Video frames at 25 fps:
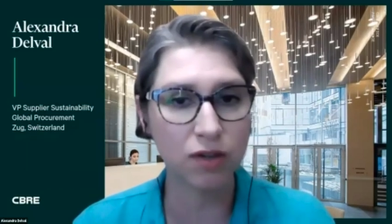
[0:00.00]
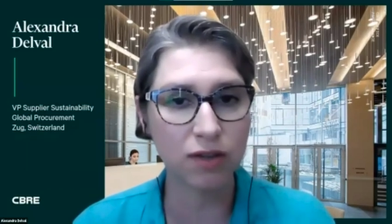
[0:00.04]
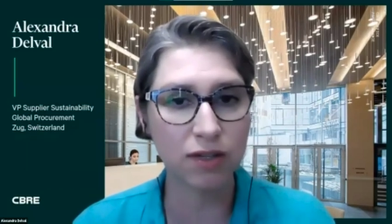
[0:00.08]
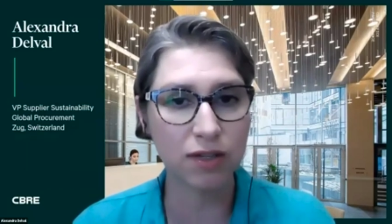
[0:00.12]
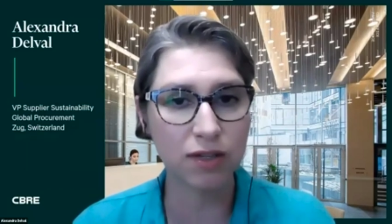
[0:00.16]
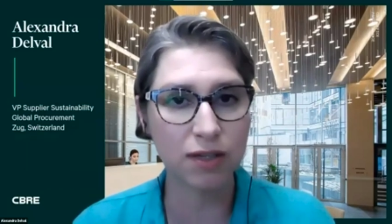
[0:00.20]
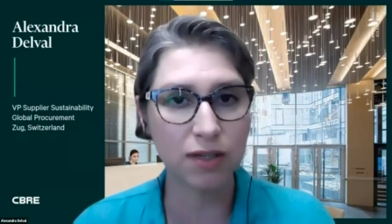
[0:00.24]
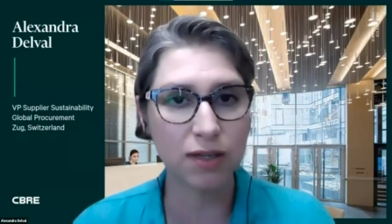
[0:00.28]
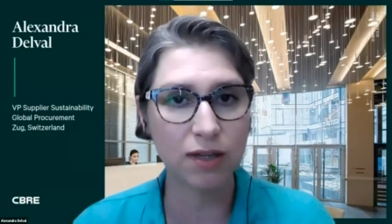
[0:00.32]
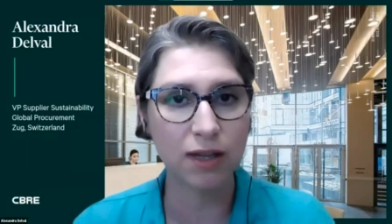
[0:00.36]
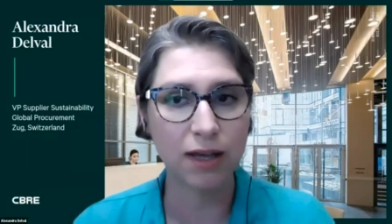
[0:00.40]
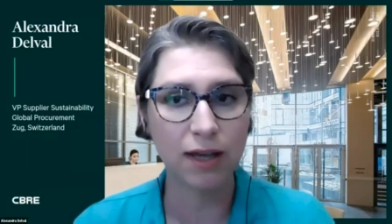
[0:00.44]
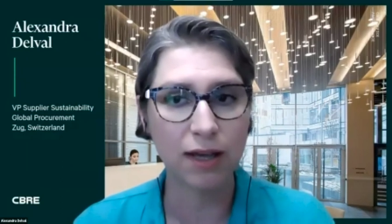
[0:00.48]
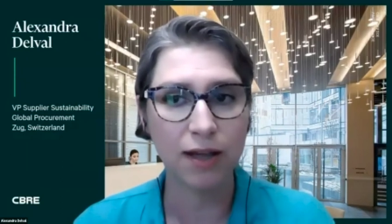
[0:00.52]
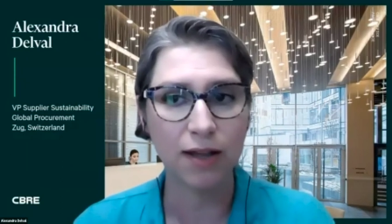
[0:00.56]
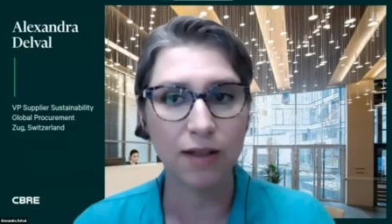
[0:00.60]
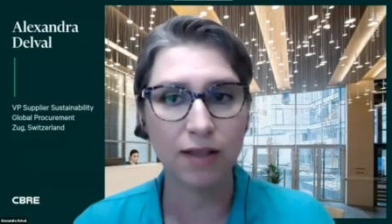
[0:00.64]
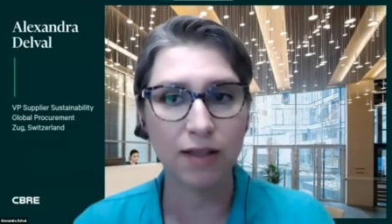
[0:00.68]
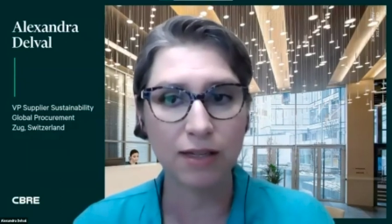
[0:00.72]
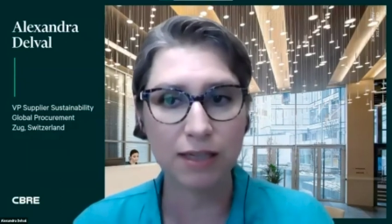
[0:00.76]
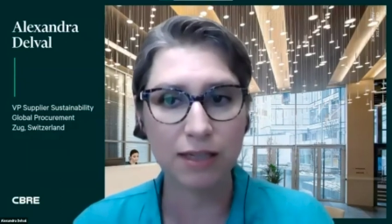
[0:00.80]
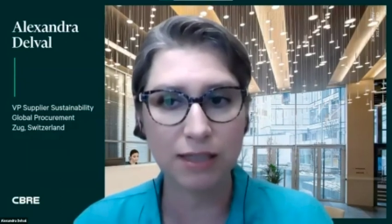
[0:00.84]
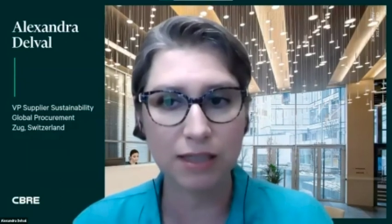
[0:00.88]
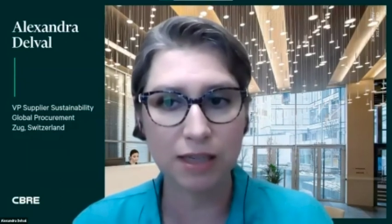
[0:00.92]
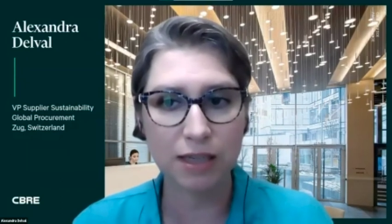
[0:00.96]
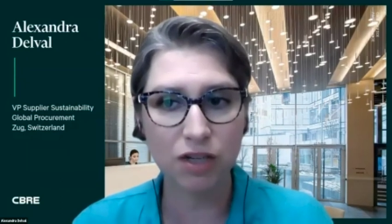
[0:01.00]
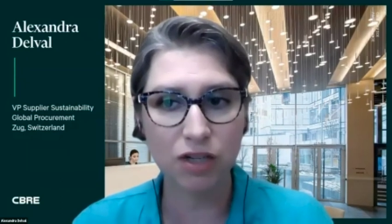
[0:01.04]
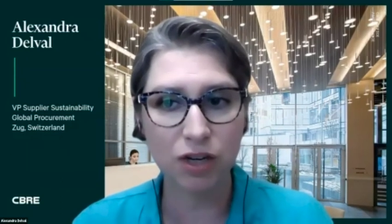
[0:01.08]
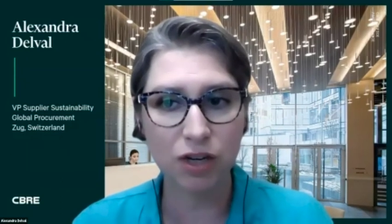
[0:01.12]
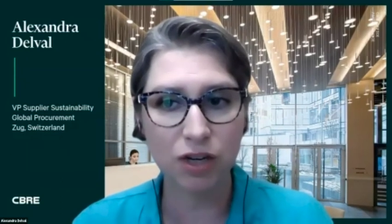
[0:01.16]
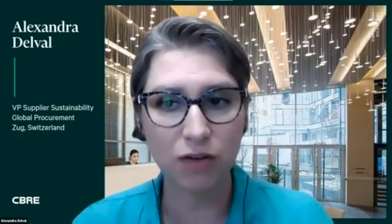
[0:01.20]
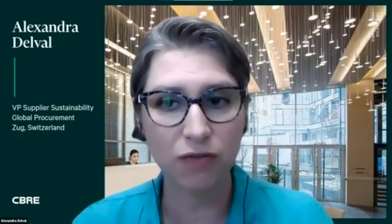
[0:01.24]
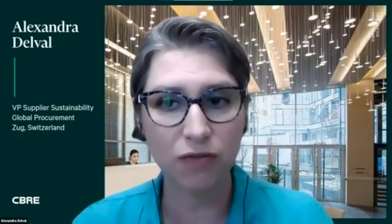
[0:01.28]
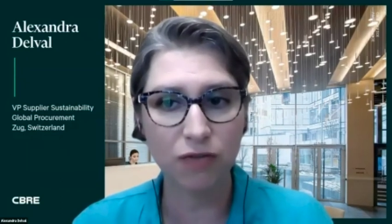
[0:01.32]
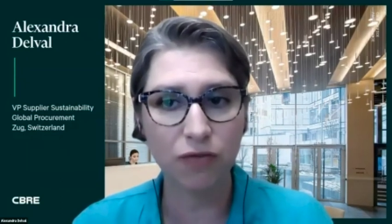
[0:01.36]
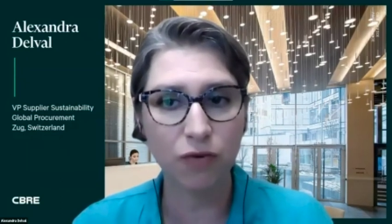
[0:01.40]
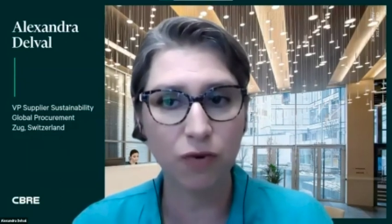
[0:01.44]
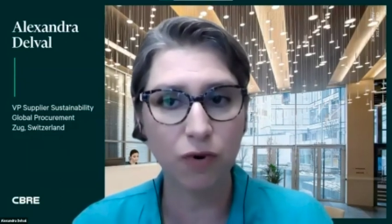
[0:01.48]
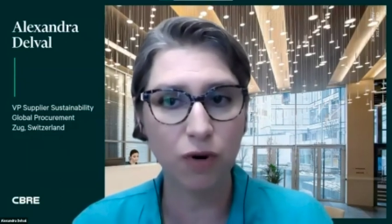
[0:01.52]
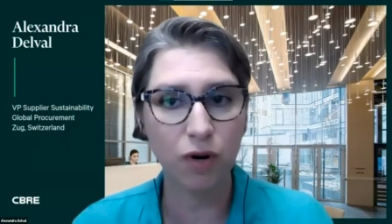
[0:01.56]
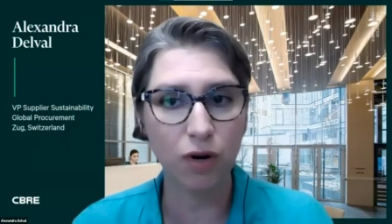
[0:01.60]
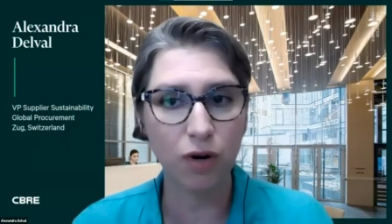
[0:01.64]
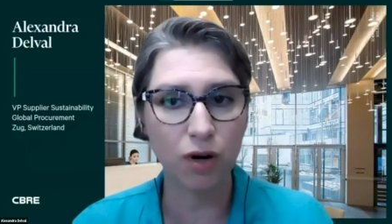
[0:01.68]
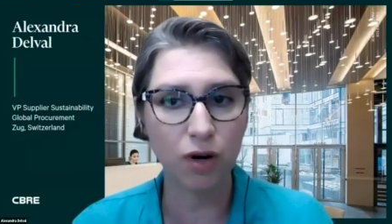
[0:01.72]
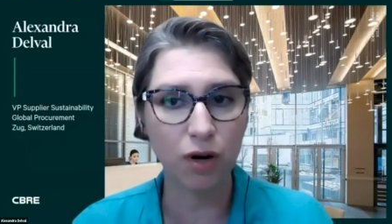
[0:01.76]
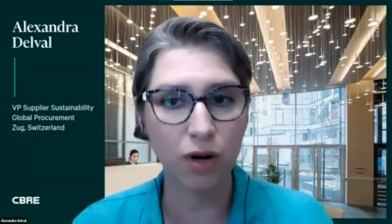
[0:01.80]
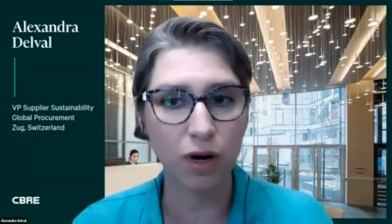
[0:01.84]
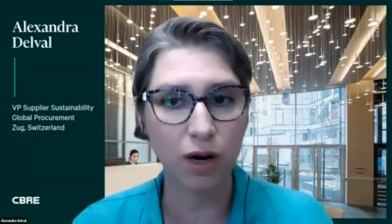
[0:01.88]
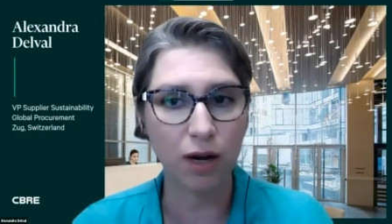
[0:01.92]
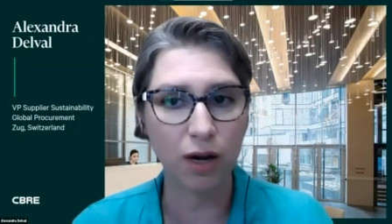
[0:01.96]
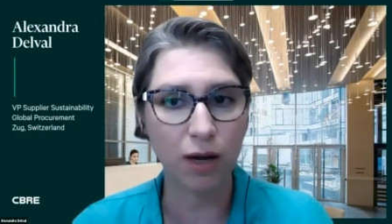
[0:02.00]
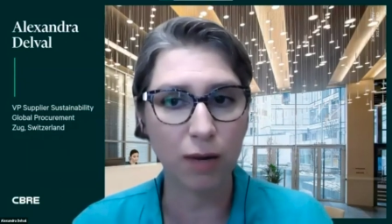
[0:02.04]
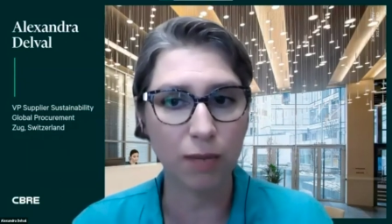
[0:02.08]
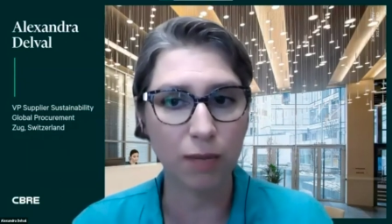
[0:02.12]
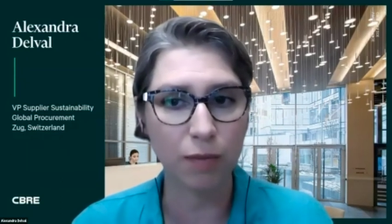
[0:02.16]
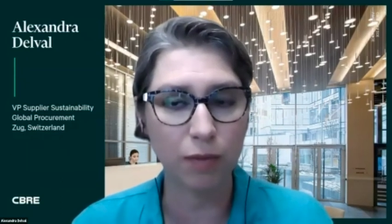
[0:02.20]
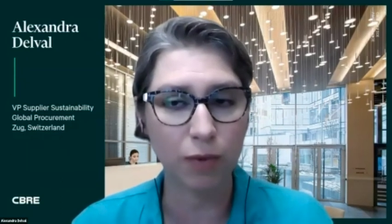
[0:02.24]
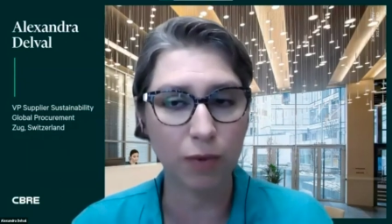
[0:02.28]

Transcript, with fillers: the the decision for um,